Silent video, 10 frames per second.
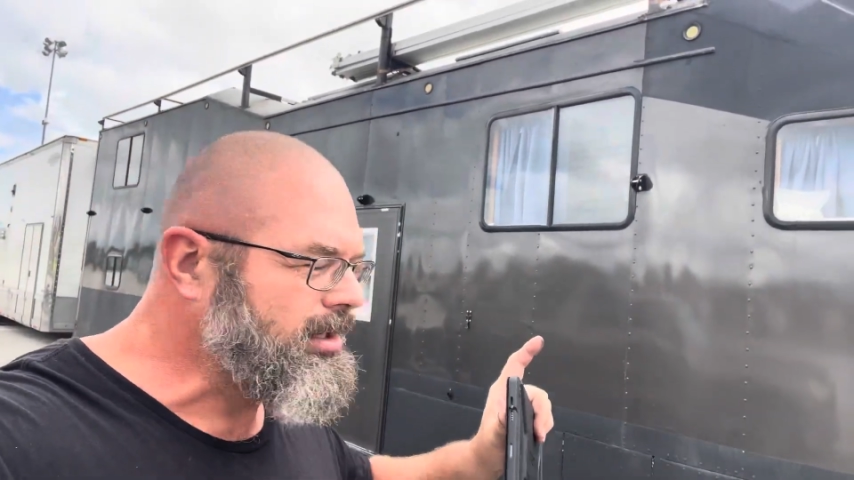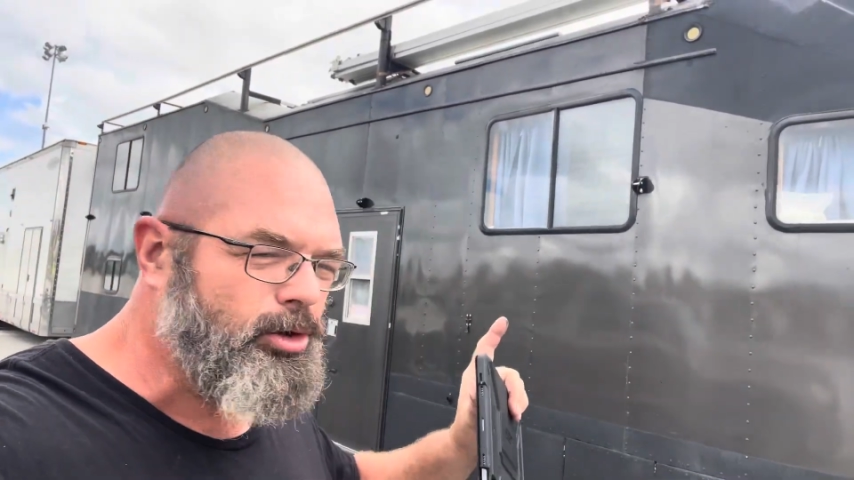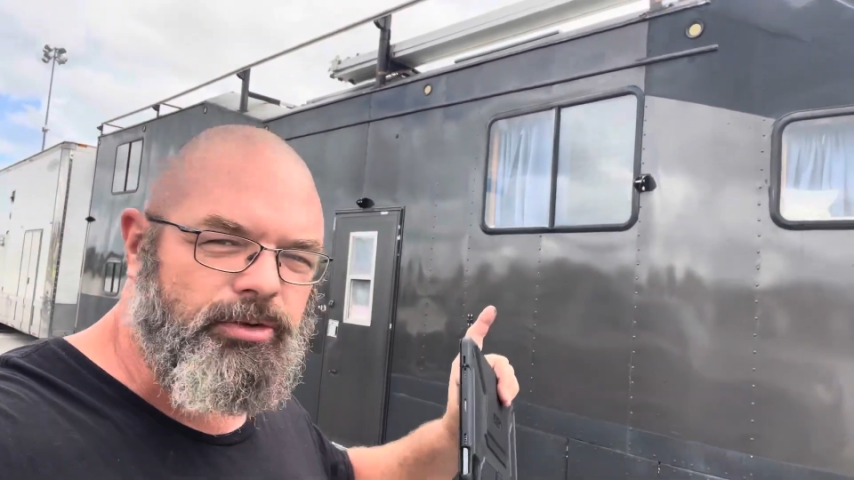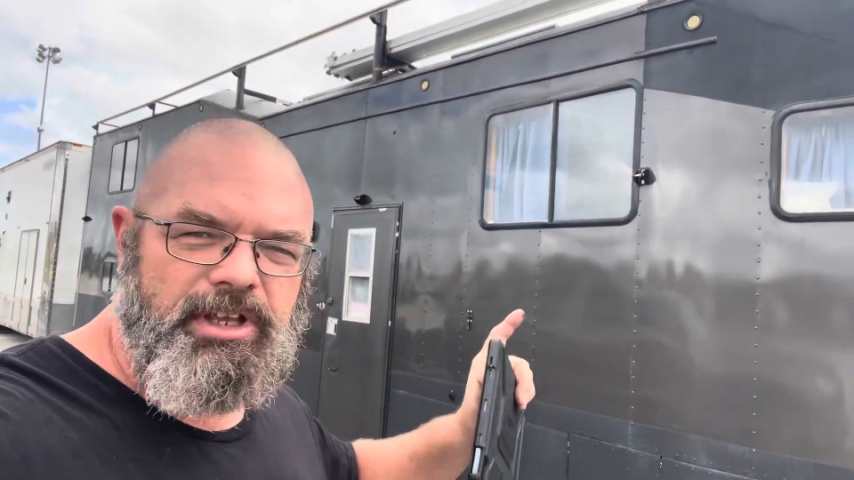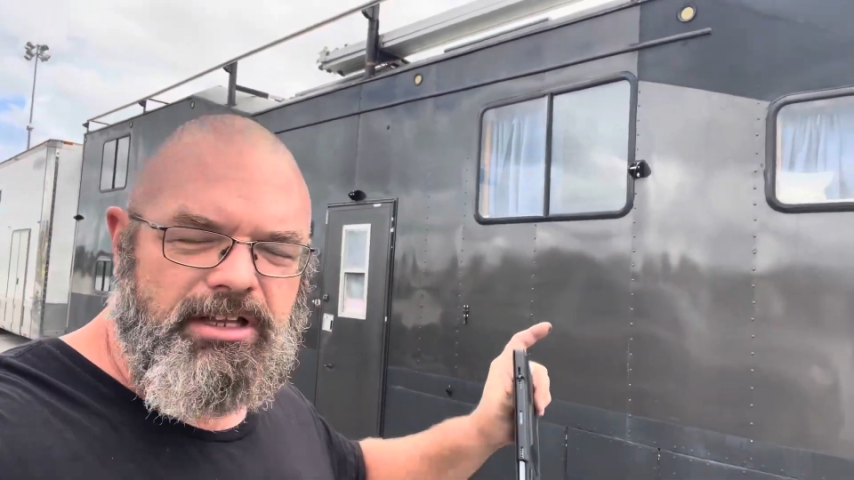
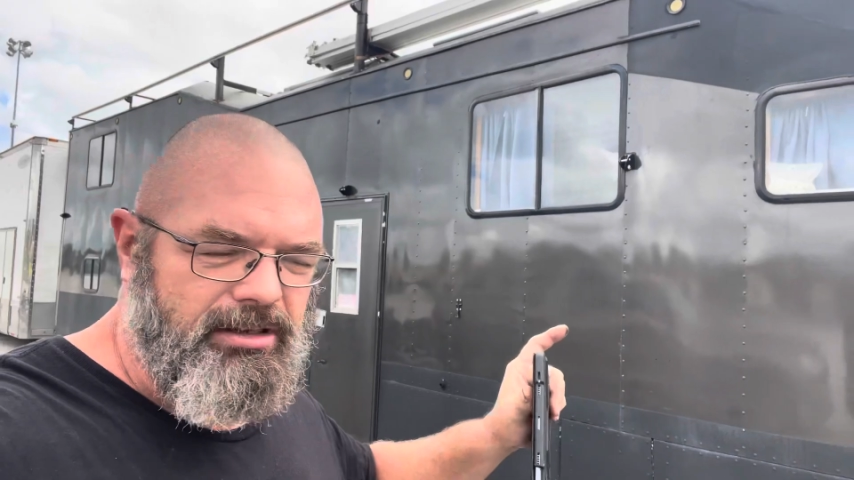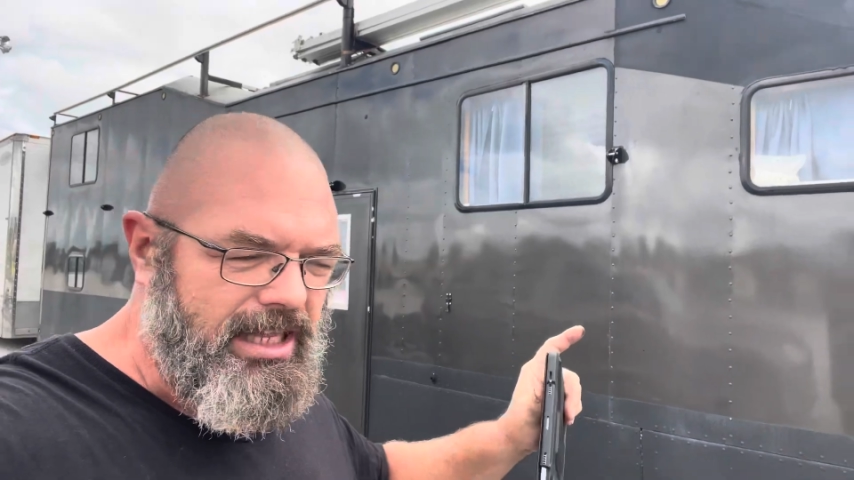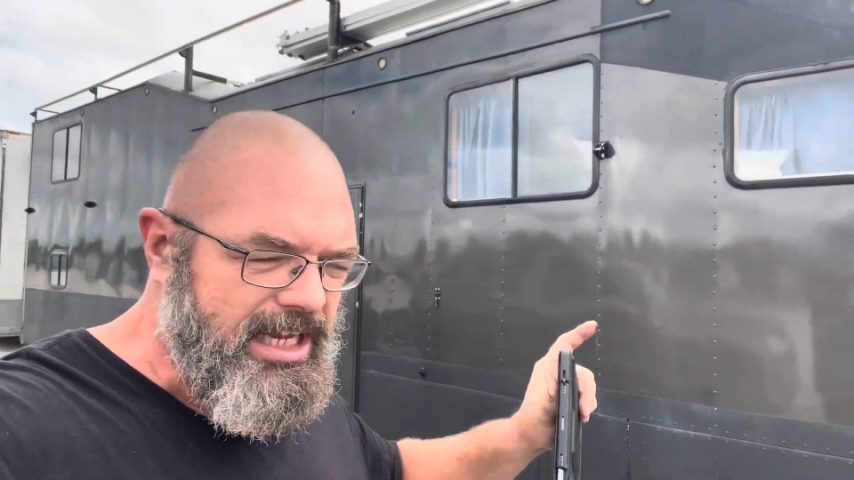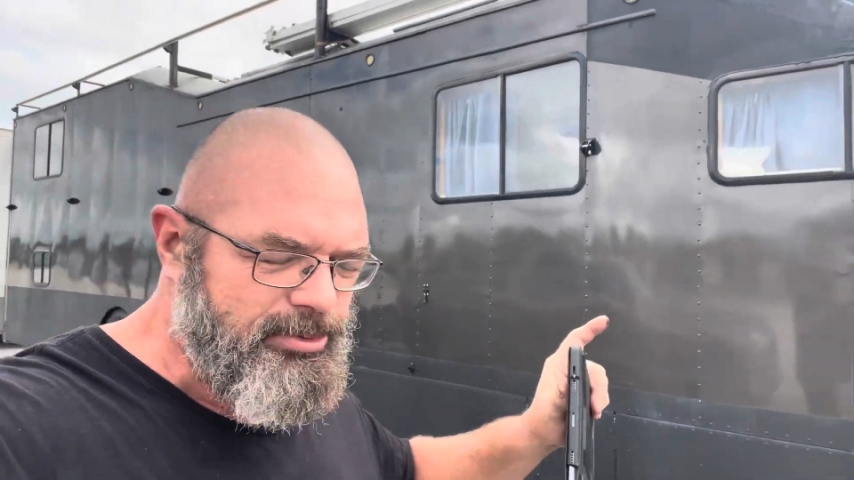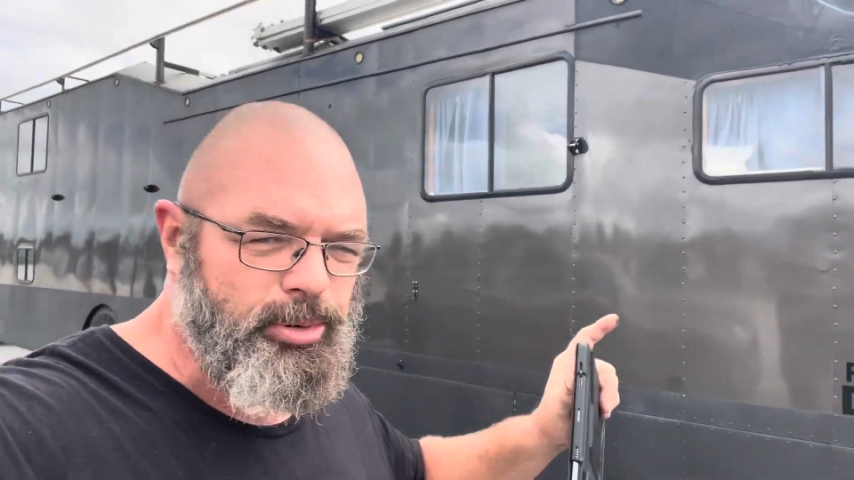We've got
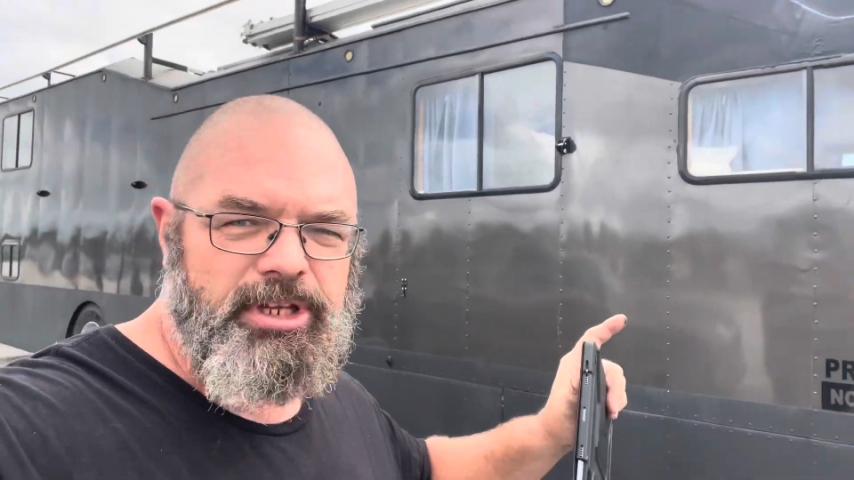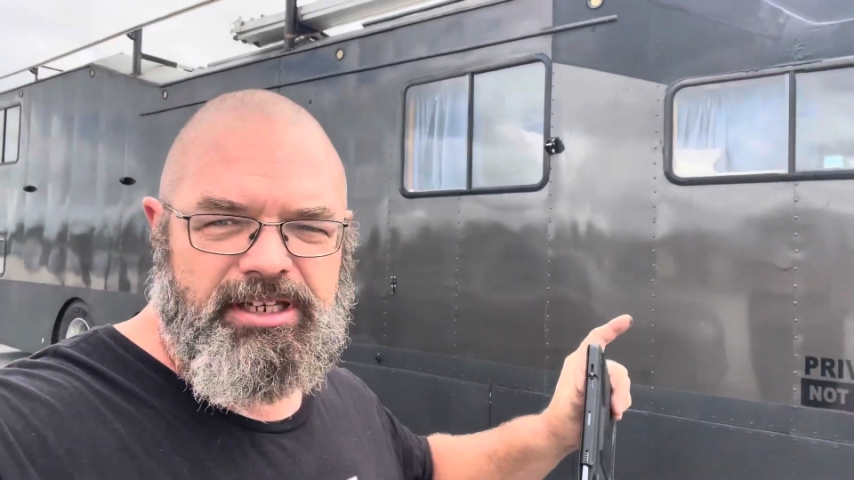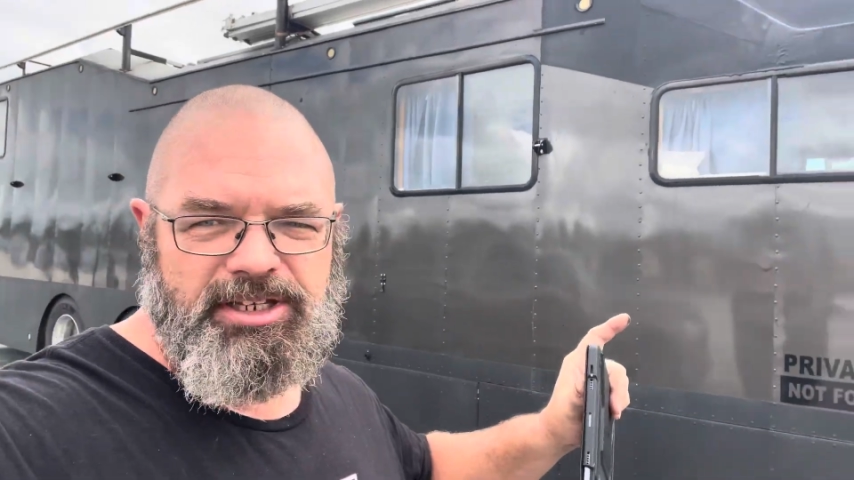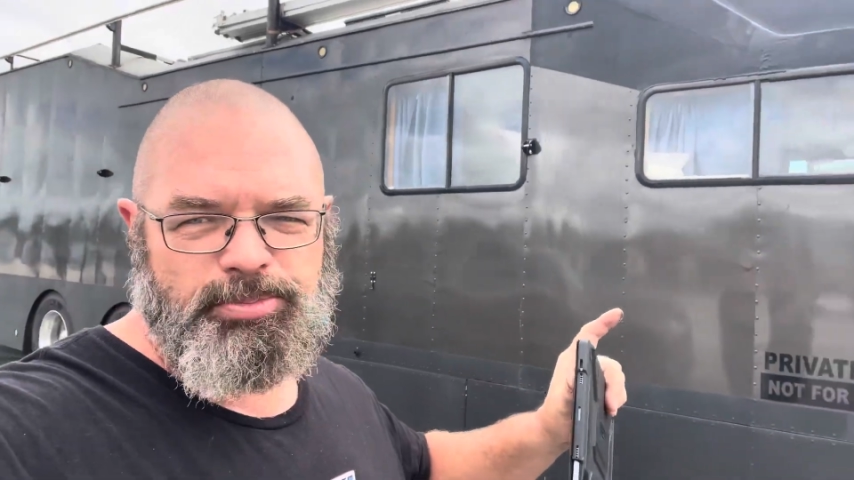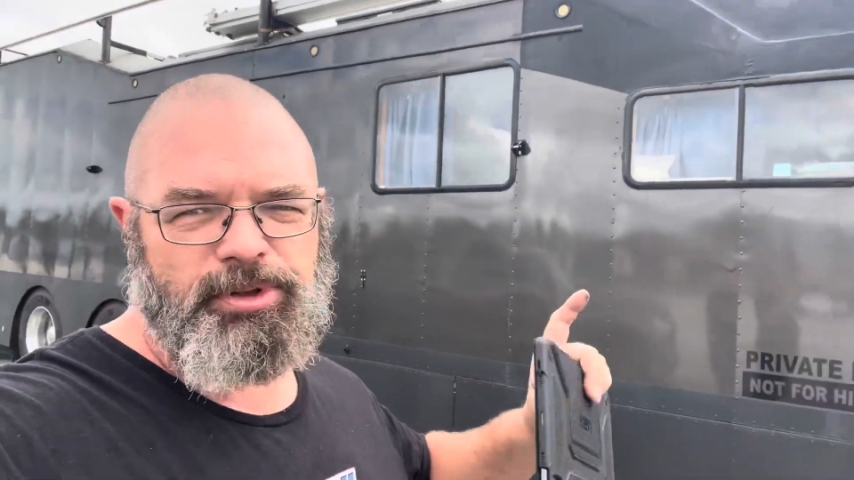Goliath put
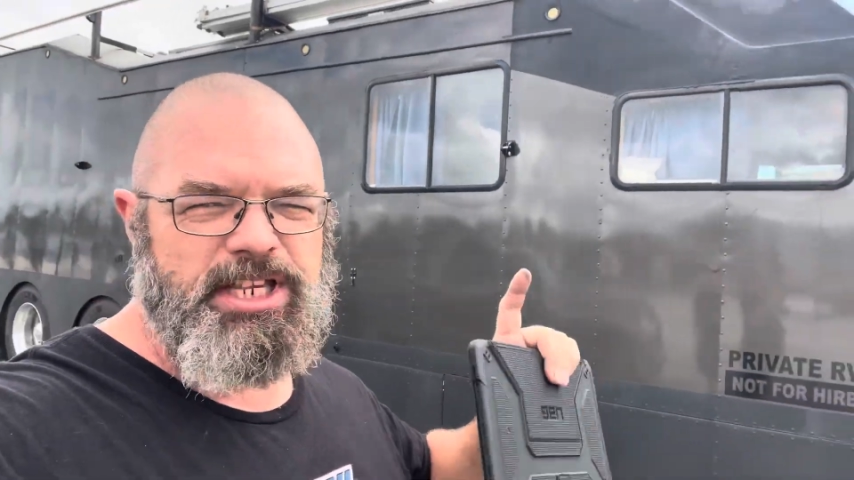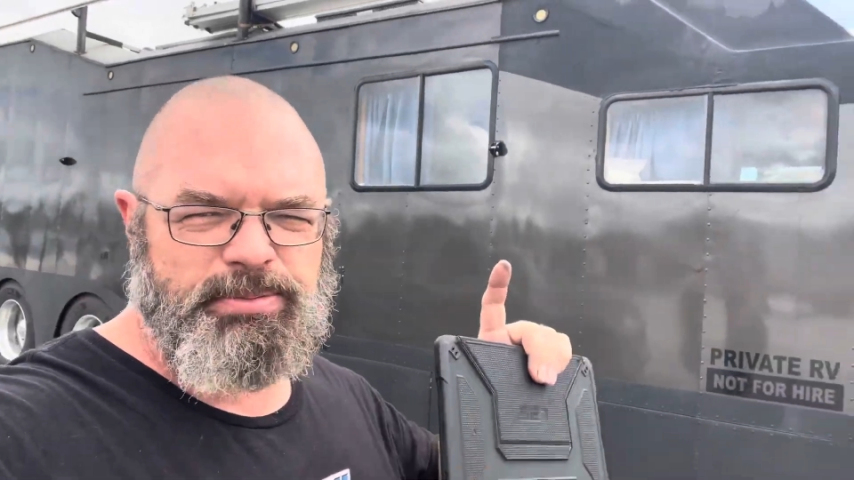in his place,